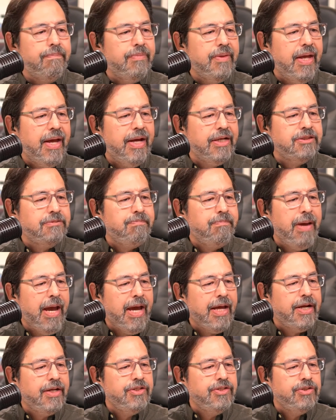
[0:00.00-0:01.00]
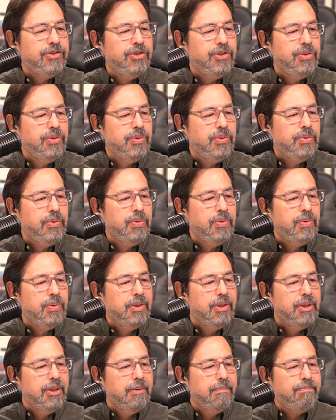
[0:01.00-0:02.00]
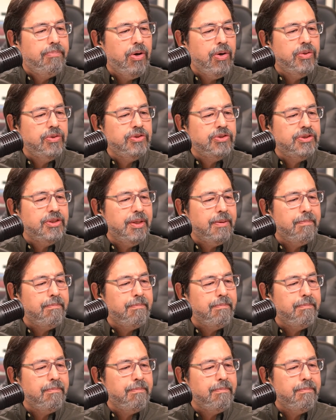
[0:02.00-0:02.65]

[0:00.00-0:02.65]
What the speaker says: has managed to post